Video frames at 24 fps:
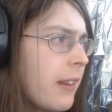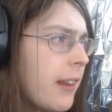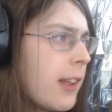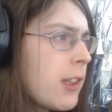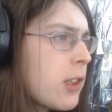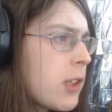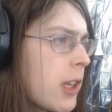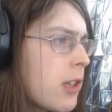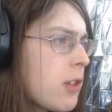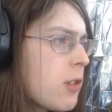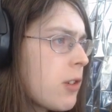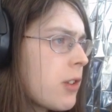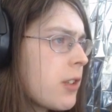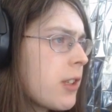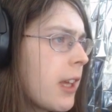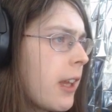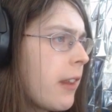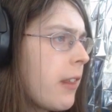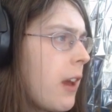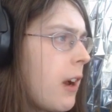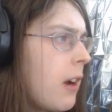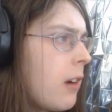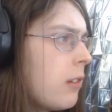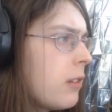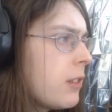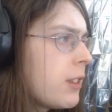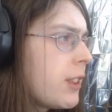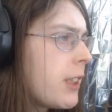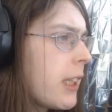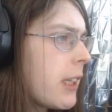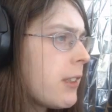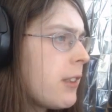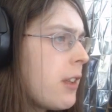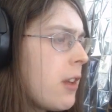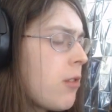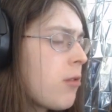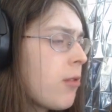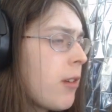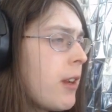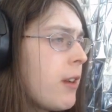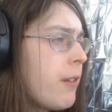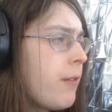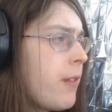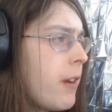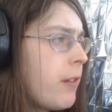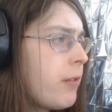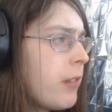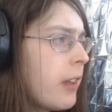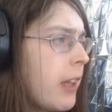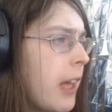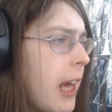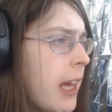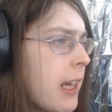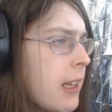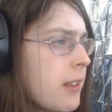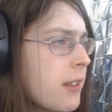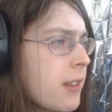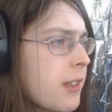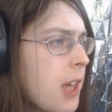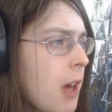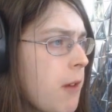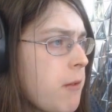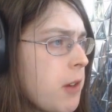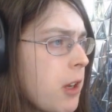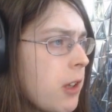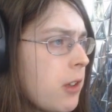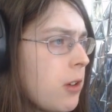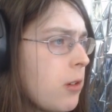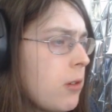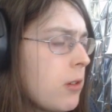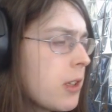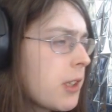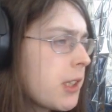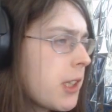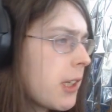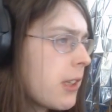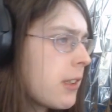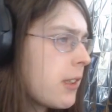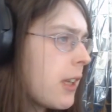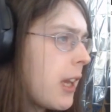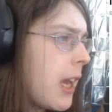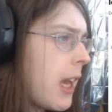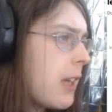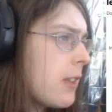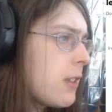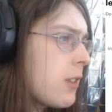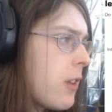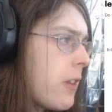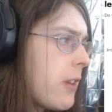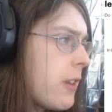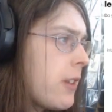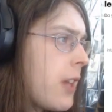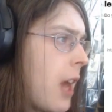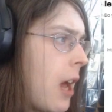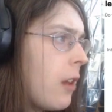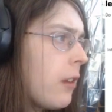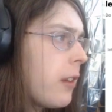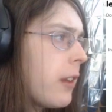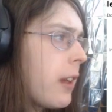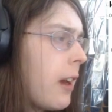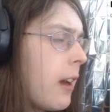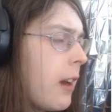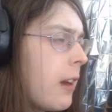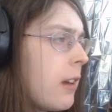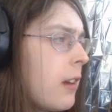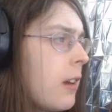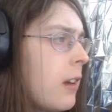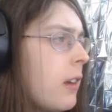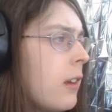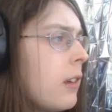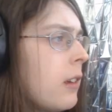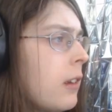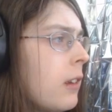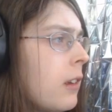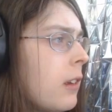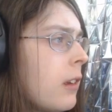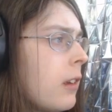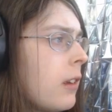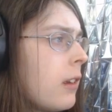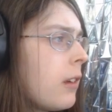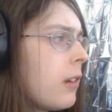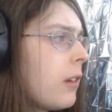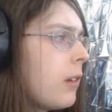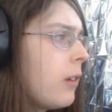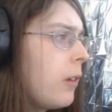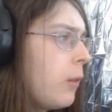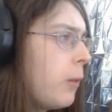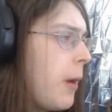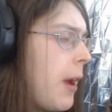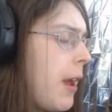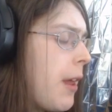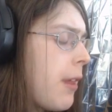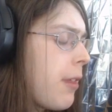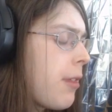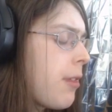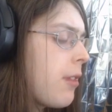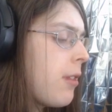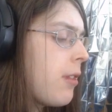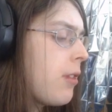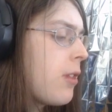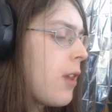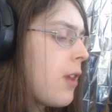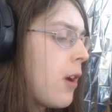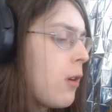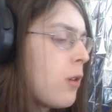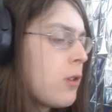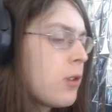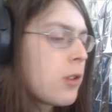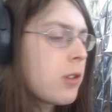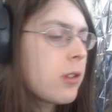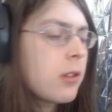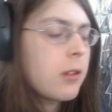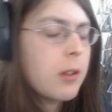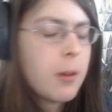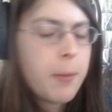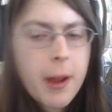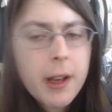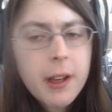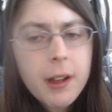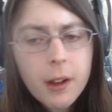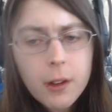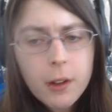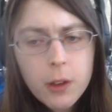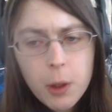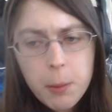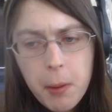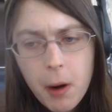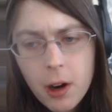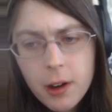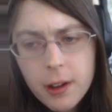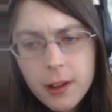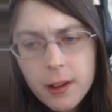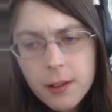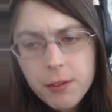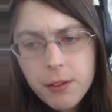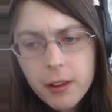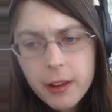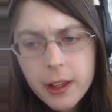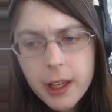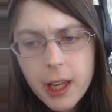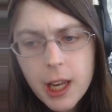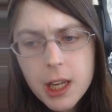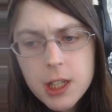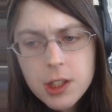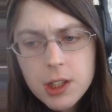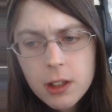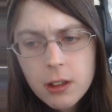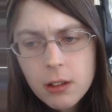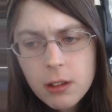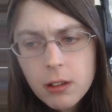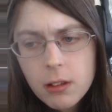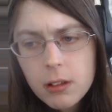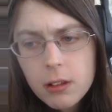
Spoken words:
interesting, though. 63 to 58 and 72 to 68. So the delta with those depending on their party affiliation